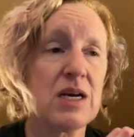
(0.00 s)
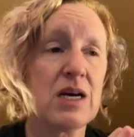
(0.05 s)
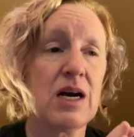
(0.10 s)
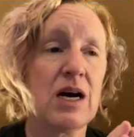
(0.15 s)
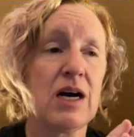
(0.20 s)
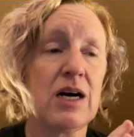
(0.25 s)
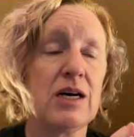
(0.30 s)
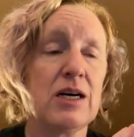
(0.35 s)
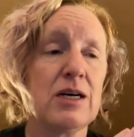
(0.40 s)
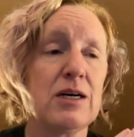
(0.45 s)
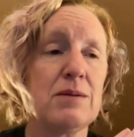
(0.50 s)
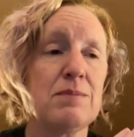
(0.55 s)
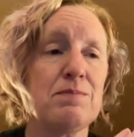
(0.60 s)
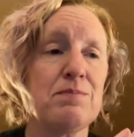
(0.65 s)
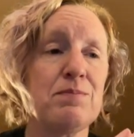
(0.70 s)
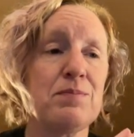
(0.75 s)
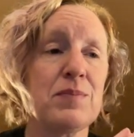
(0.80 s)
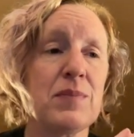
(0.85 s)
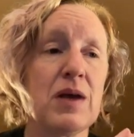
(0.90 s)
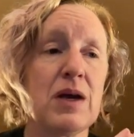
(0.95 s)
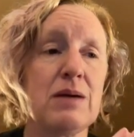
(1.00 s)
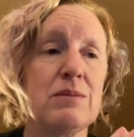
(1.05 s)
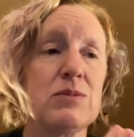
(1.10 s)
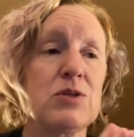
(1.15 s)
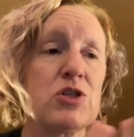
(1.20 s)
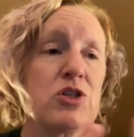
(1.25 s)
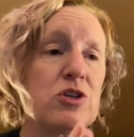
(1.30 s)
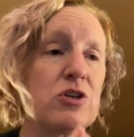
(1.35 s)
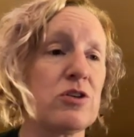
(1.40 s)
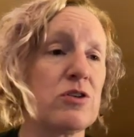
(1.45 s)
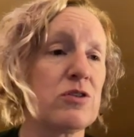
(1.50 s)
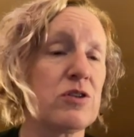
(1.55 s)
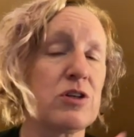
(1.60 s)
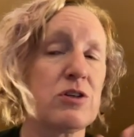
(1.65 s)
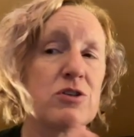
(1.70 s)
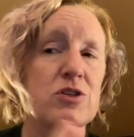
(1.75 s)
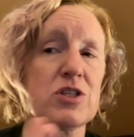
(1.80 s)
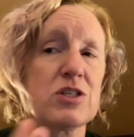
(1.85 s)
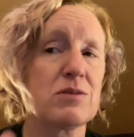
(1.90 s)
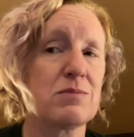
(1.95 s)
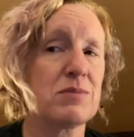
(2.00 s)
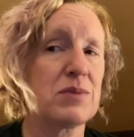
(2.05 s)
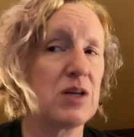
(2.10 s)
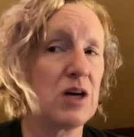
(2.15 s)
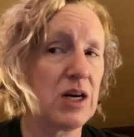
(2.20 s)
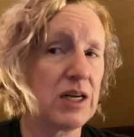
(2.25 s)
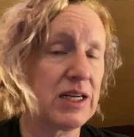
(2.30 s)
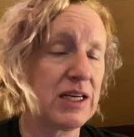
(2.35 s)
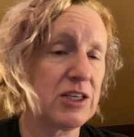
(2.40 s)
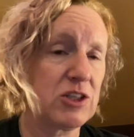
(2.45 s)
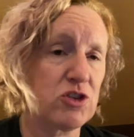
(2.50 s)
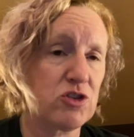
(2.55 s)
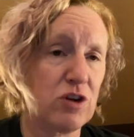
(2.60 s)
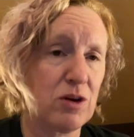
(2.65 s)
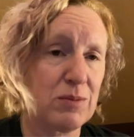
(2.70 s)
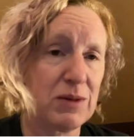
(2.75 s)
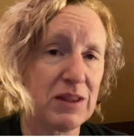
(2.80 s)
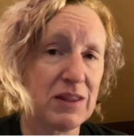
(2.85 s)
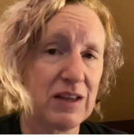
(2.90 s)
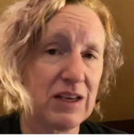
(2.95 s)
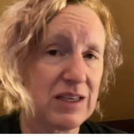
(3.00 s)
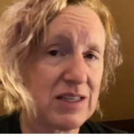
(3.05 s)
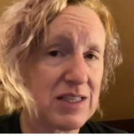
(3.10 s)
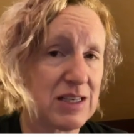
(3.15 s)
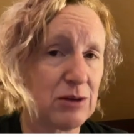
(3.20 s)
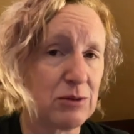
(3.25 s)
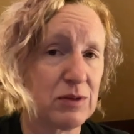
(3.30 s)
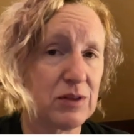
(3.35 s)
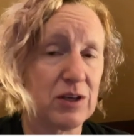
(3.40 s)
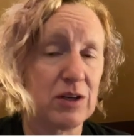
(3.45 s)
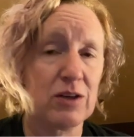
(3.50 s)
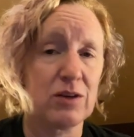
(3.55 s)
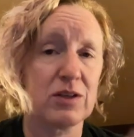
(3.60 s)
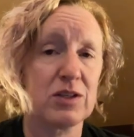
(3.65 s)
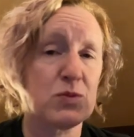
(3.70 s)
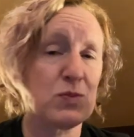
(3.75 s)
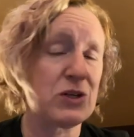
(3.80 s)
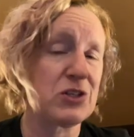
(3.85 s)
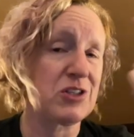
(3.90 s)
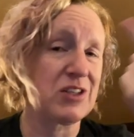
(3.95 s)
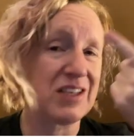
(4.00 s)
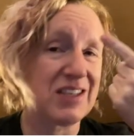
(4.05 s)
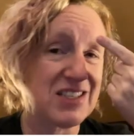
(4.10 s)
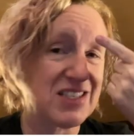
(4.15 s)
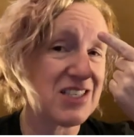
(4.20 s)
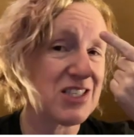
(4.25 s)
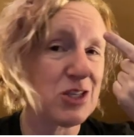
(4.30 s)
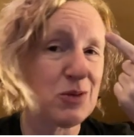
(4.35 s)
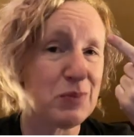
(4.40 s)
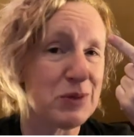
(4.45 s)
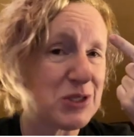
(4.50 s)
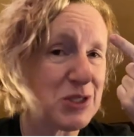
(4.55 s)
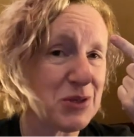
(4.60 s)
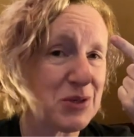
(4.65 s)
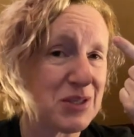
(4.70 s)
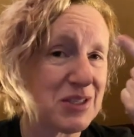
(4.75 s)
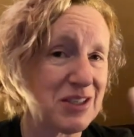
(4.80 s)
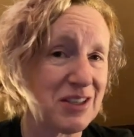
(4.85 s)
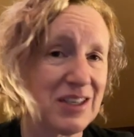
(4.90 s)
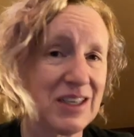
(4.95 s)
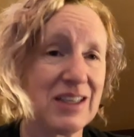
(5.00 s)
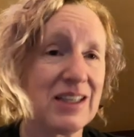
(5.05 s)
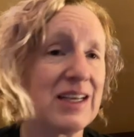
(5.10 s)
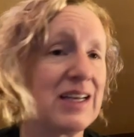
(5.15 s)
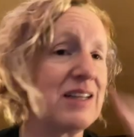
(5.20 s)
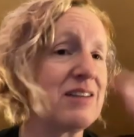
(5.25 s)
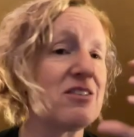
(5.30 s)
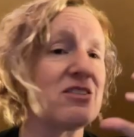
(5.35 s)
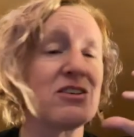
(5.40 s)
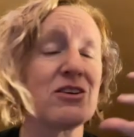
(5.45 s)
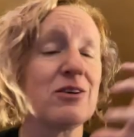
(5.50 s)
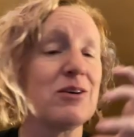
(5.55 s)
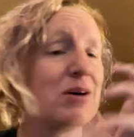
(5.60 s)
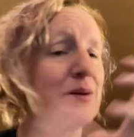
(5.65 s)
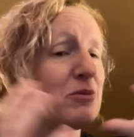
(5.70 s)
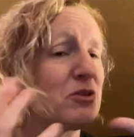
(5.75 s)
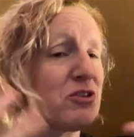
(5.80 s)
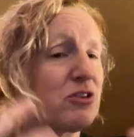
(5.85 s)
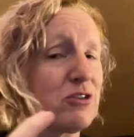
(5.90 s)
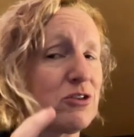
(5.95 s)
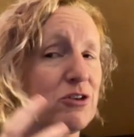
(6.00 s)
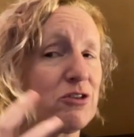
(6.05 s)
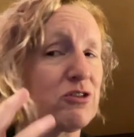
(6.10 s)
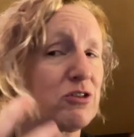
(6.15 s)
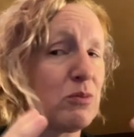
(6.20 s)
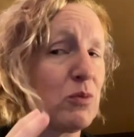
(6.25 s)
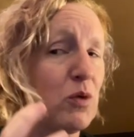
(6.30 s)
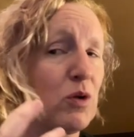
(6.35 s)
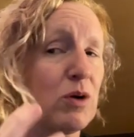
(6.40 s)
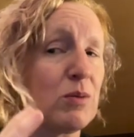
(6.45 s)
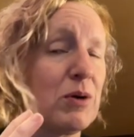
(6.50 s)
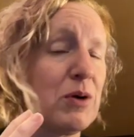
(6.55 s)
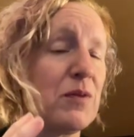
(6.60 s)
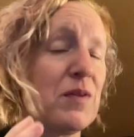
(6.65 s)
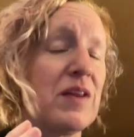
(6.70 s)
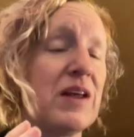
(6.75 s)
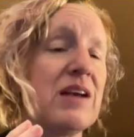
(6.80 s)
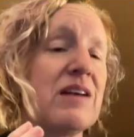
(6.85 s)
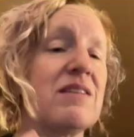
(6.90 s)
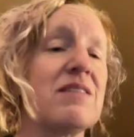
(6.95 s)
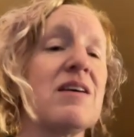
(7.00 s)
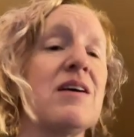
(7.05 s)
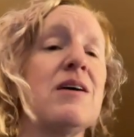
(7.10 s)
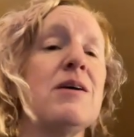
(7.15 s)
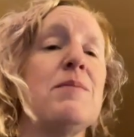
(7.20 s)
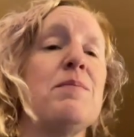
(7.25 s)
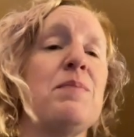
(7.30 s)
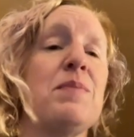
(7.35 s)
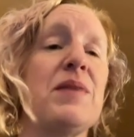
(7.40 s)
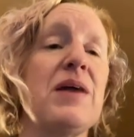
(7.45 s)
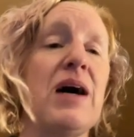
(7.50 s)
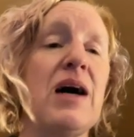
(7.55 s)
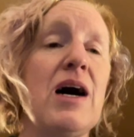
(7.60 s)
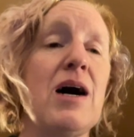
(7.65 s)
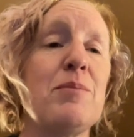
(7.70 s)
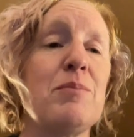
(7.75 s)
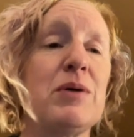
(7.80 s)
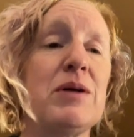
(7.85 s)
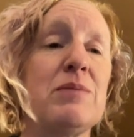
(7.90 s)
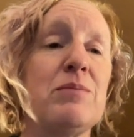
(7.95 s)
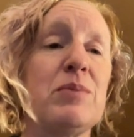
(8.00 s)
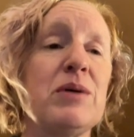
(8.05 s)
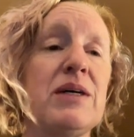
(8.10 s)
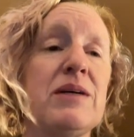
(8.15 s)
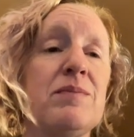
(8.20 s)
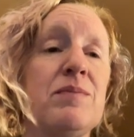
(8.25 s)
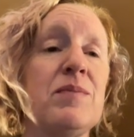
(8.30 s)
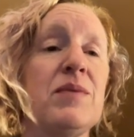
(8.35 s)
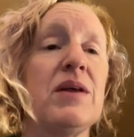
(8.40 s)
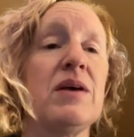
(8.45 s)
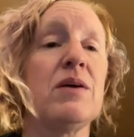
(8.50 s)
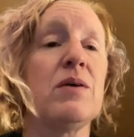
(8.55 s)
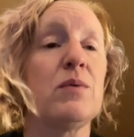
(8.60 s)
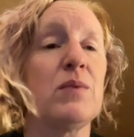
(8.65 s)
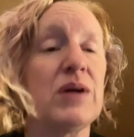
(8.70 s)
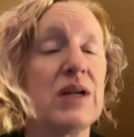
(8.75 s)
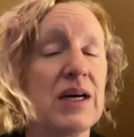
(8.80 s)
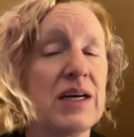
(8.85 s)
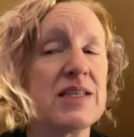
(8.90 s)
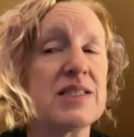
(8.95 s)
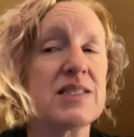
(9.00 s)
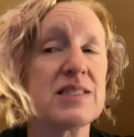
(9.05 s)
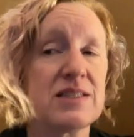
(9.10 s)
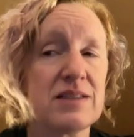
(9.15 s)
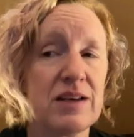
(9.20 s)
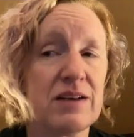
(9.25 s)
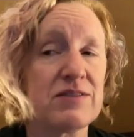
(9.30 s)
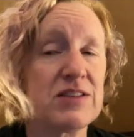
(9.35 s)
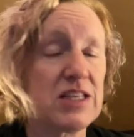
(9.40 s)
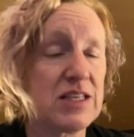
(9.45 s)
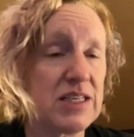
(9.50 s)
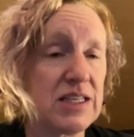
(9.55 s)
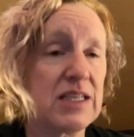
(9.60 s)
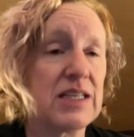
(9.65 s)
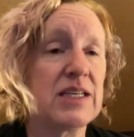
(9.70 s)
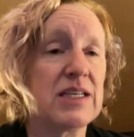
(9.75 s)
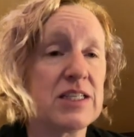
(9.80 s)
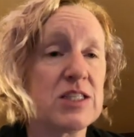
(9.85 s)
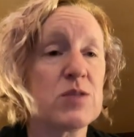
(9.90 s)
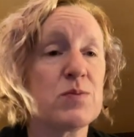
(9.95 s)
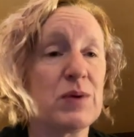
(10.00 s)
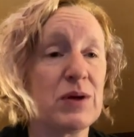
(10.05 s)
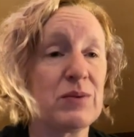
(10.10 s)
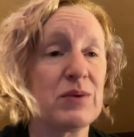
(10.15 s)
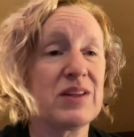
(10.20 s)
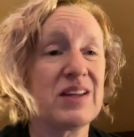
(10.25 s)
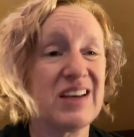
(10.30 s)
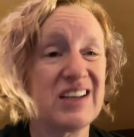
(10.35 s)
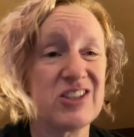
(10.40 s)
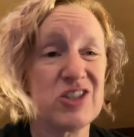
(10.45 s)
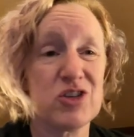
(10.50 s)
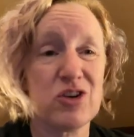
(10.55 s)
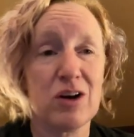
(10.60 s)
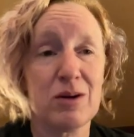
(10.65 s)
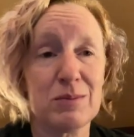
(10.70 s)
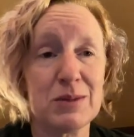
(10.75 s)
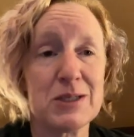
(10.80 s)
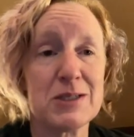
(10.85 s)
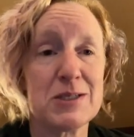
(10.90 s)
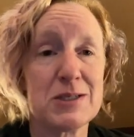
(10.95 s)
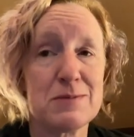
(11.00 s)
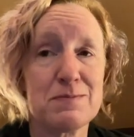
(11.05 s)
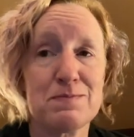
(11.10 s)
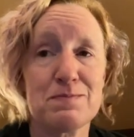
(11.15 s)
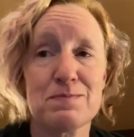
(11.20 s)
I'm sure there's some non-head trauma things out there, especially because it's the pituitary gland. So I'm sure there's some hormone things that happen. But when I have seen it, it's been with head traumas.